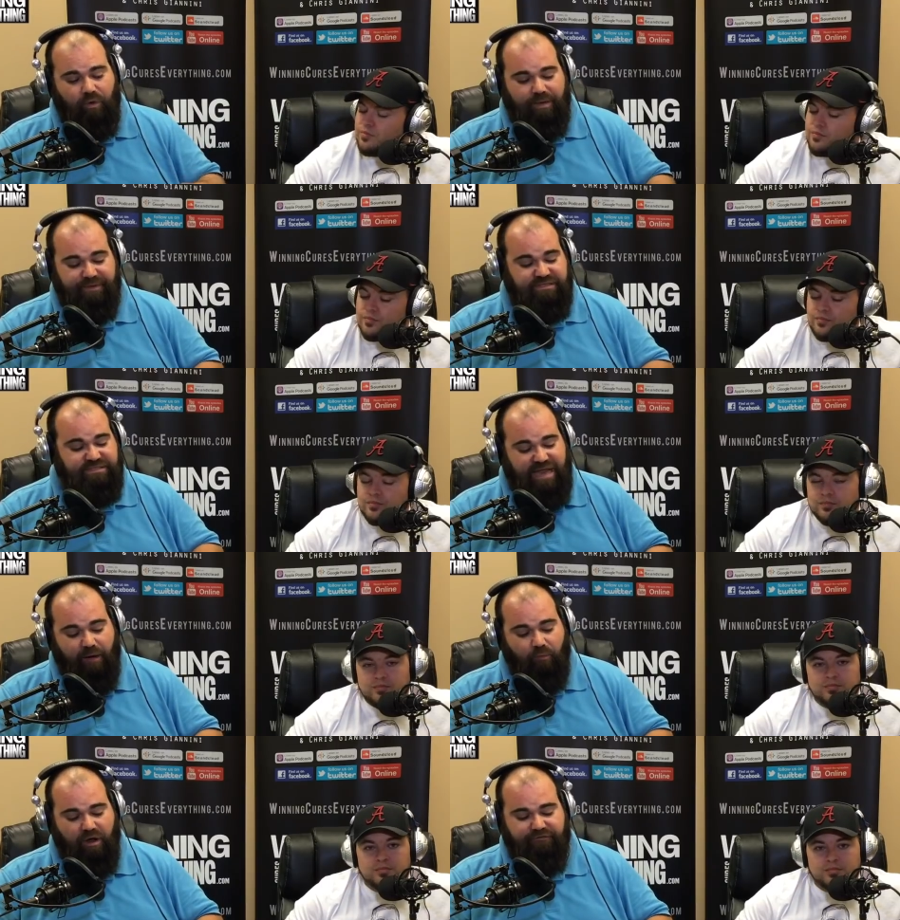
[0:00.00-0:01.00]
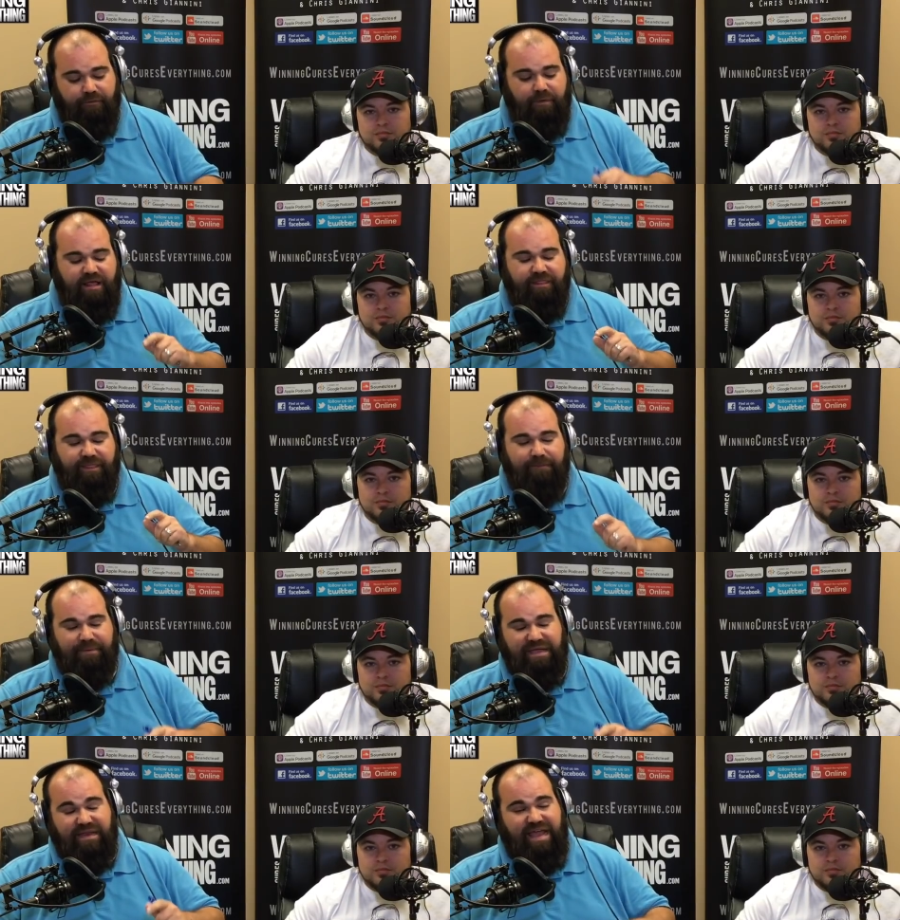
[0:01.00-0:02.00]
Speaker 1: whippings, not one of them. They
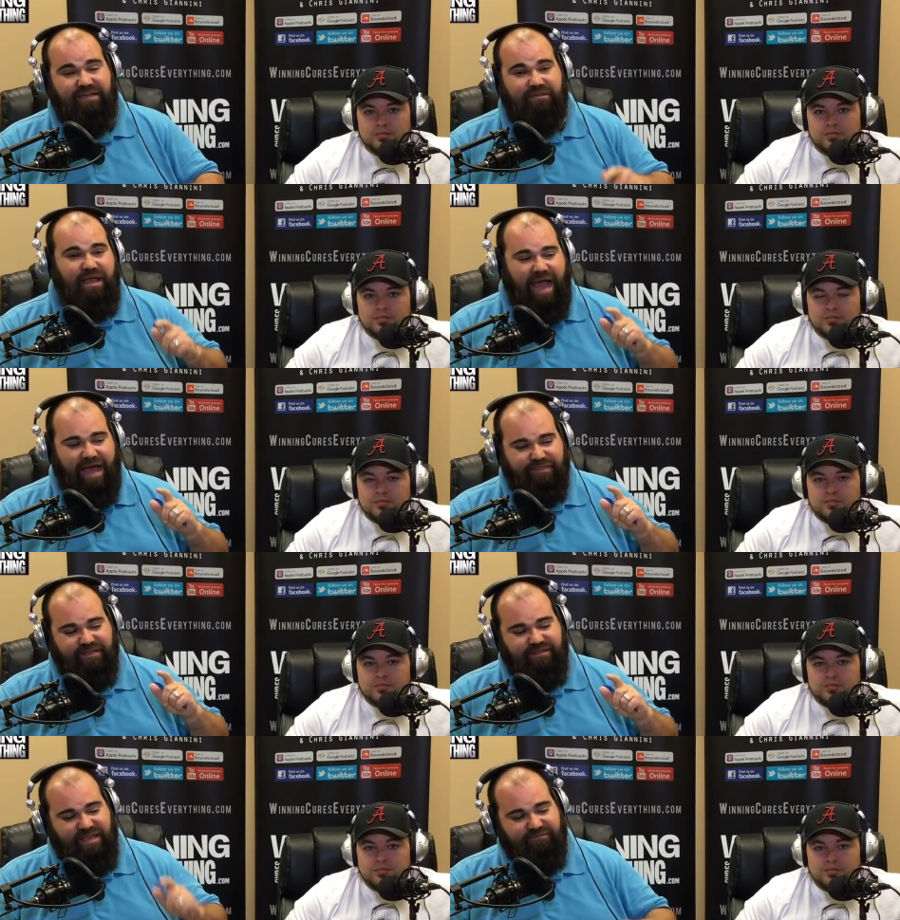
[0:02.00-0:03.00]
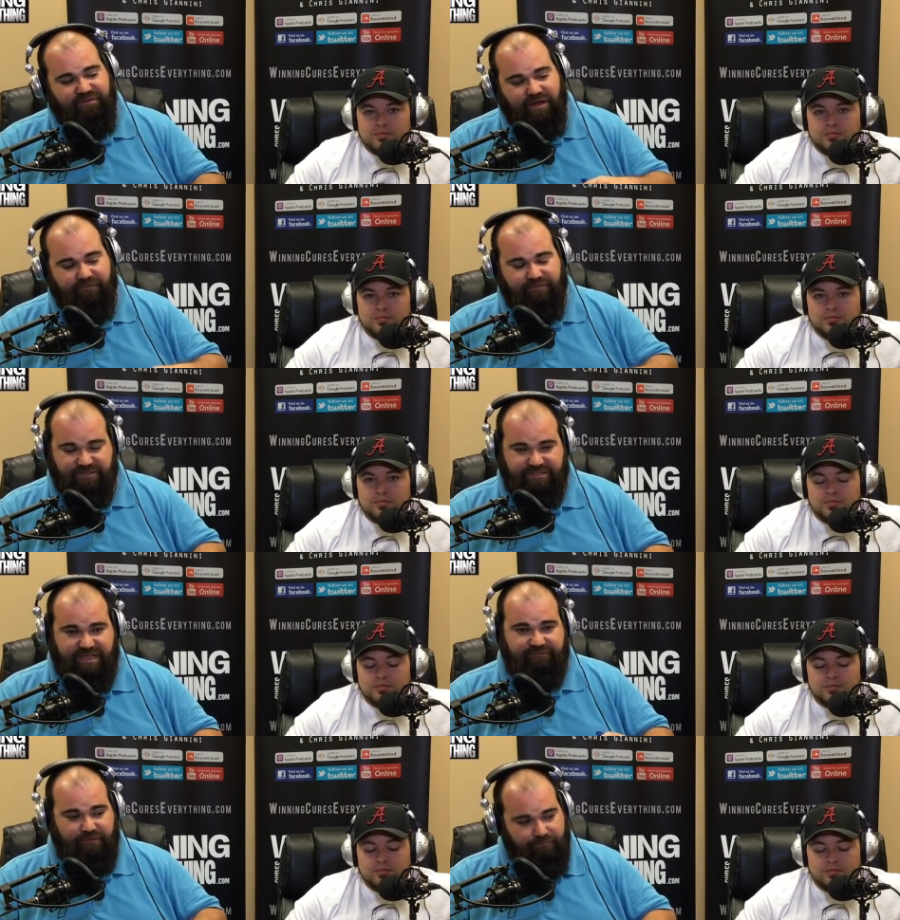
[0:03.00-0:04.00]
beat Navy. I think they even cover the
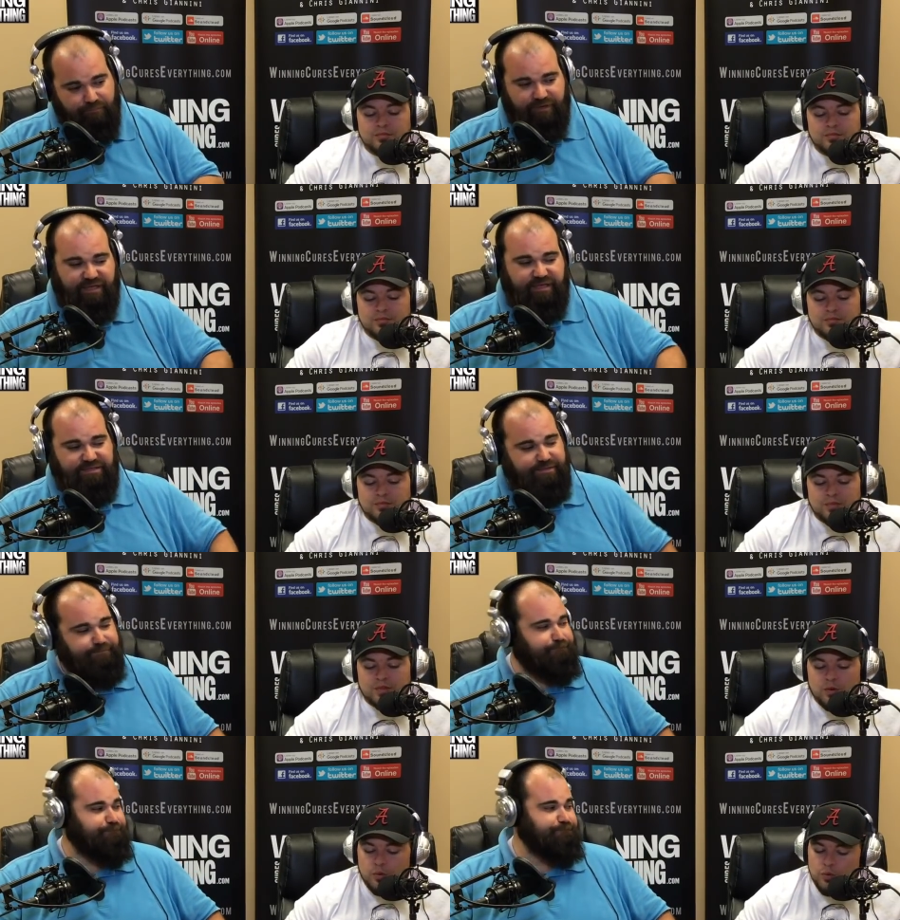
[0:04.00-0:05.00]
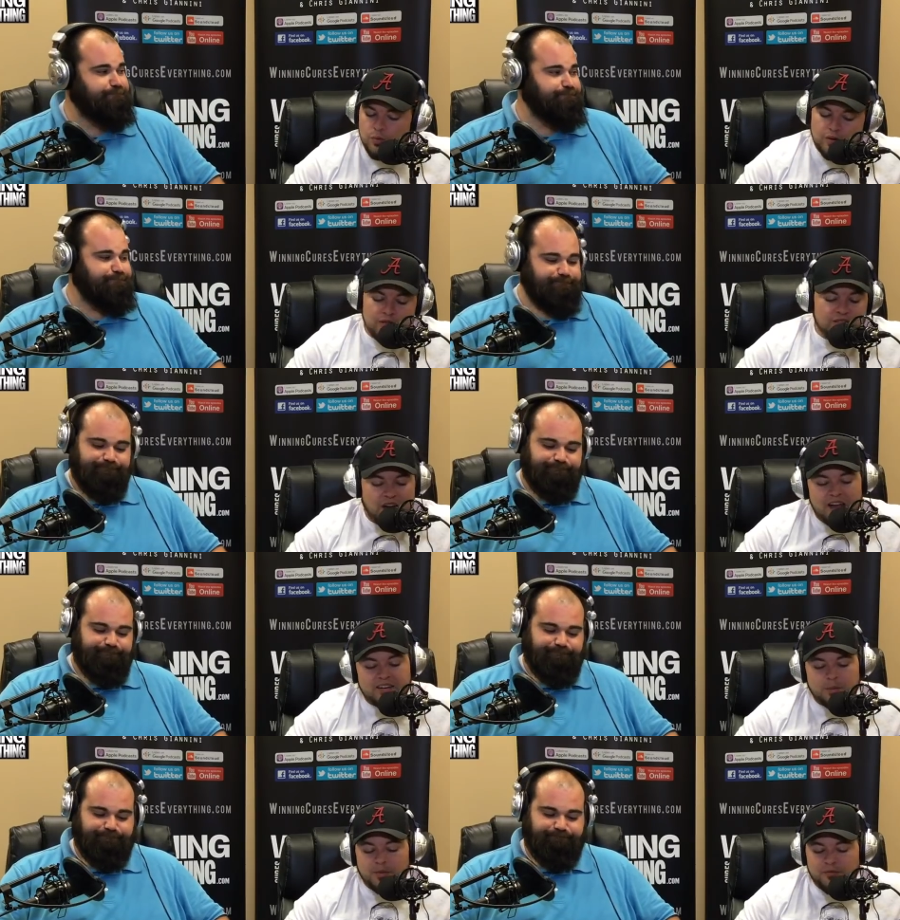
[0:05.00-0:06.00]
7 pretty easy. Whew.
Speaker 2: All
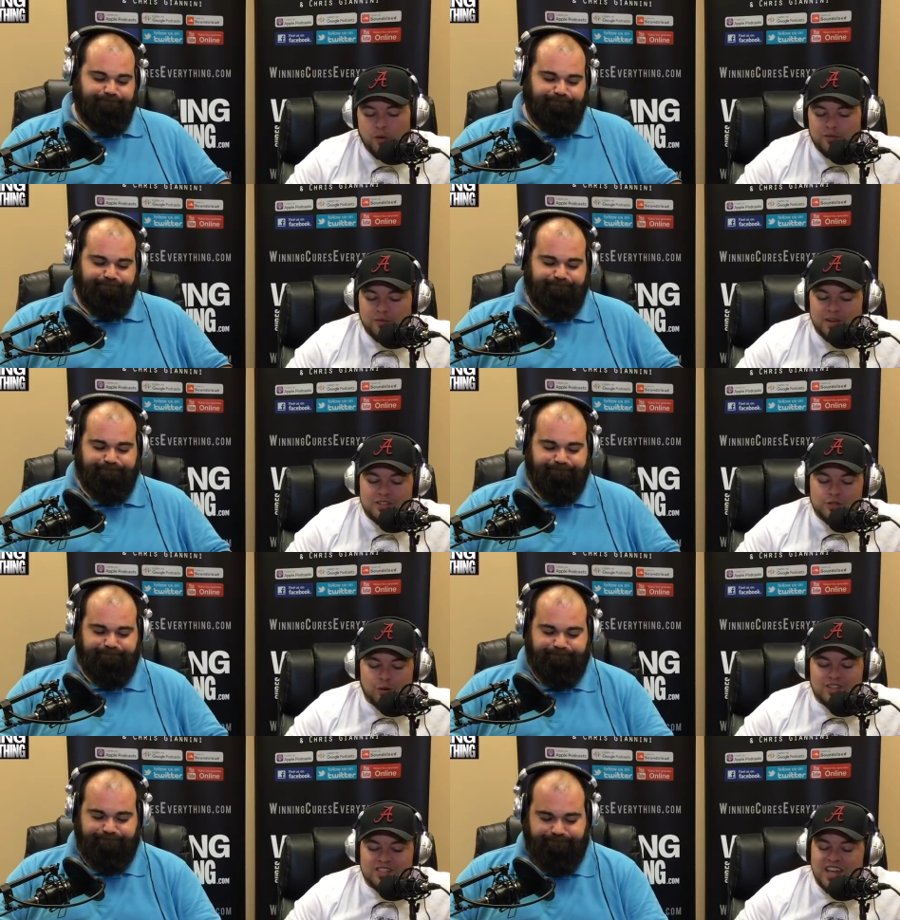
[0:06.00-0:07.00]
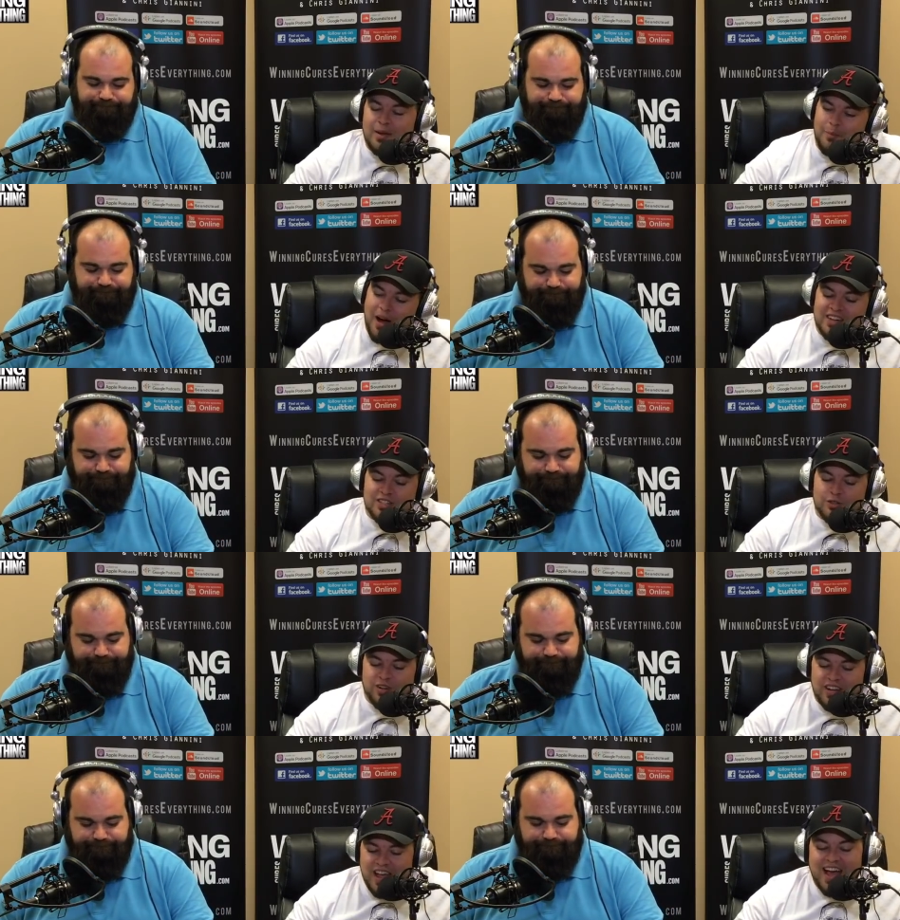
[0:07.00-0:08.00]
right, number 4 for me, Georgia Tech, minus
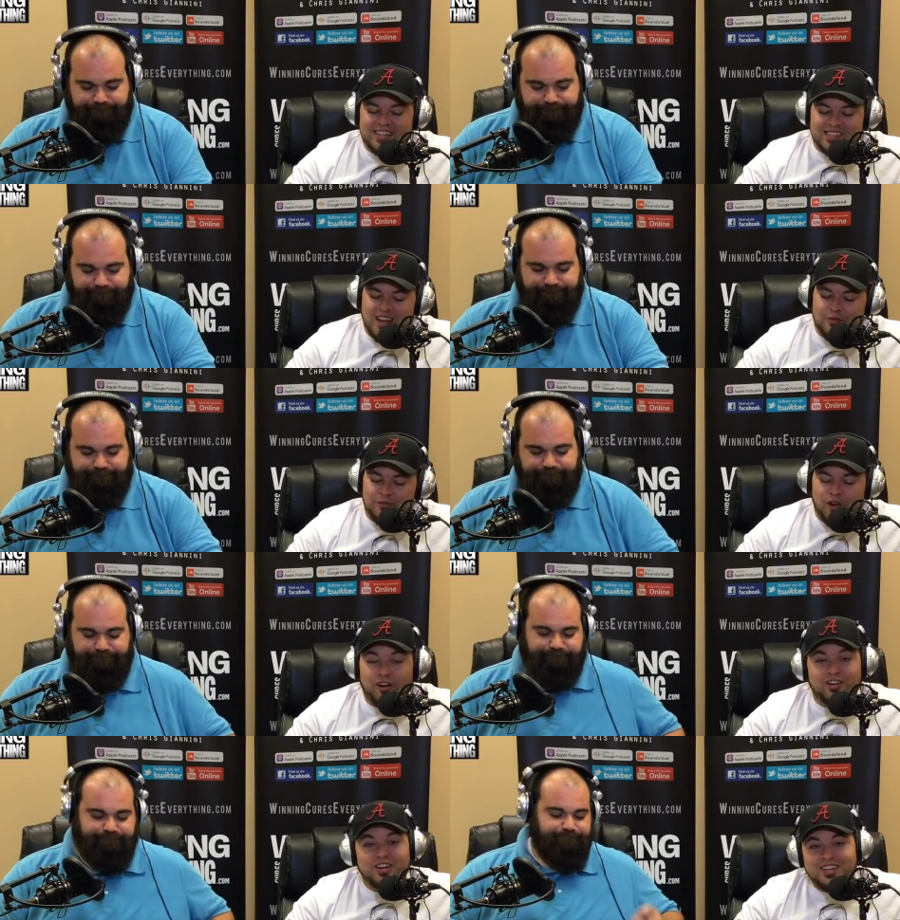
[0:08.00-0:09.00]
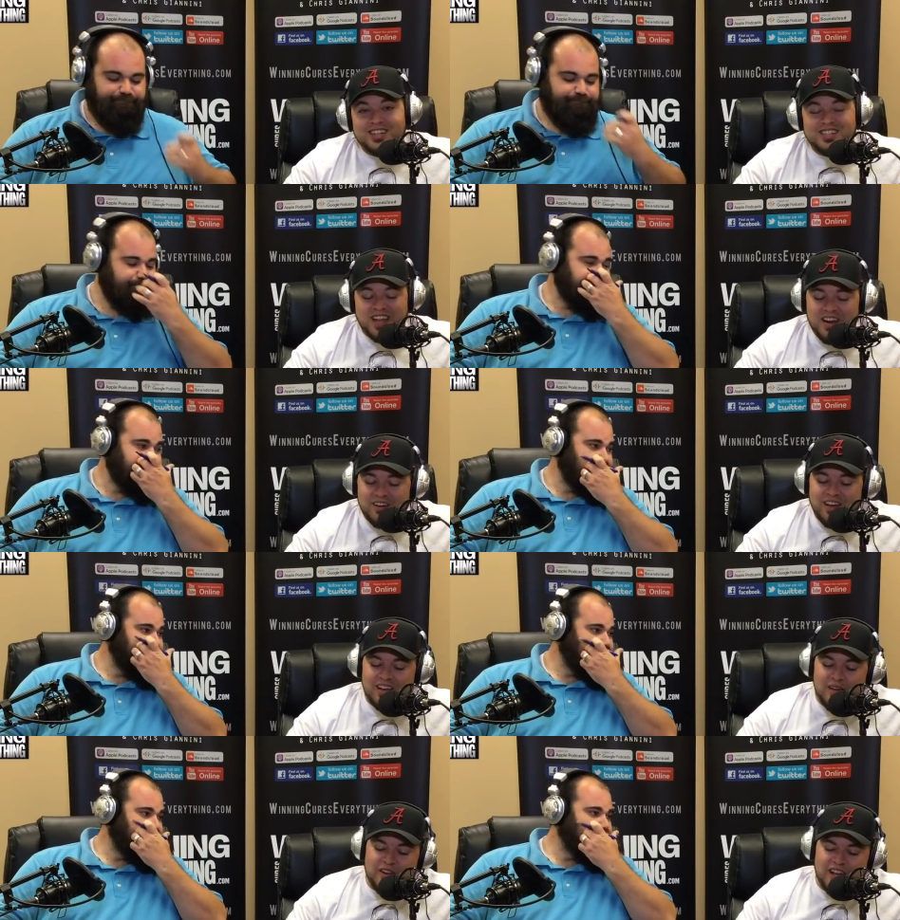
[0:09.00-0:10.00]
3 at South Florida. Saturday,
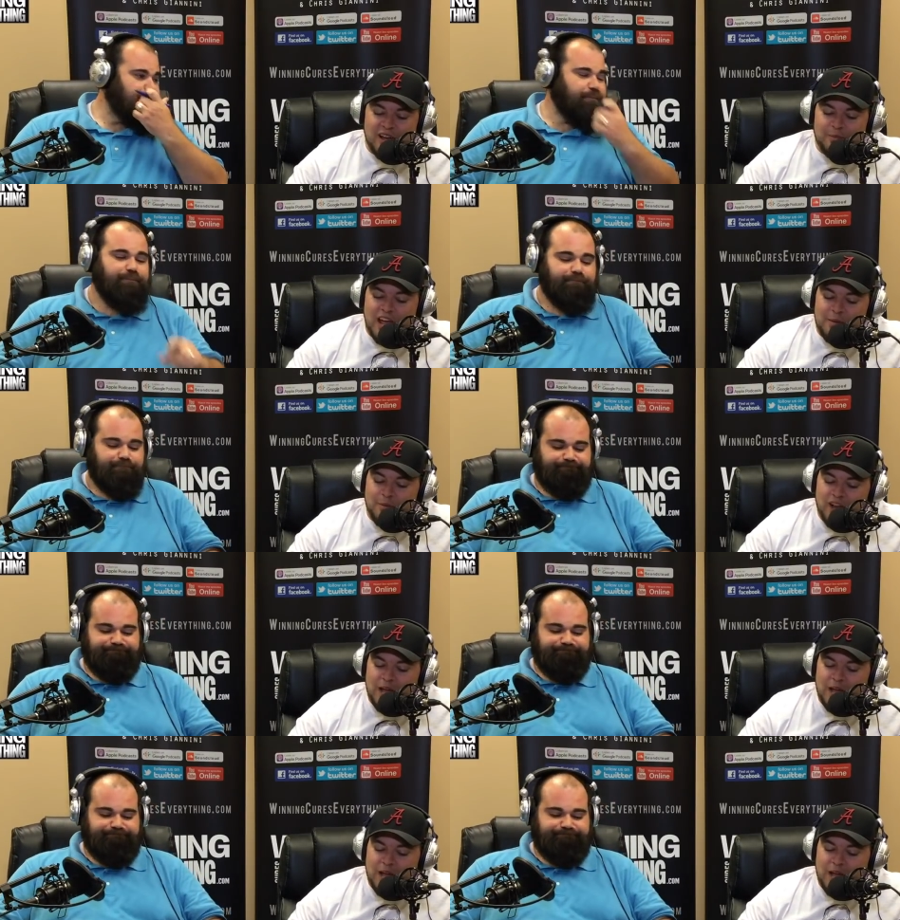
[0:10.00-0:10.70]
11 a.m. game on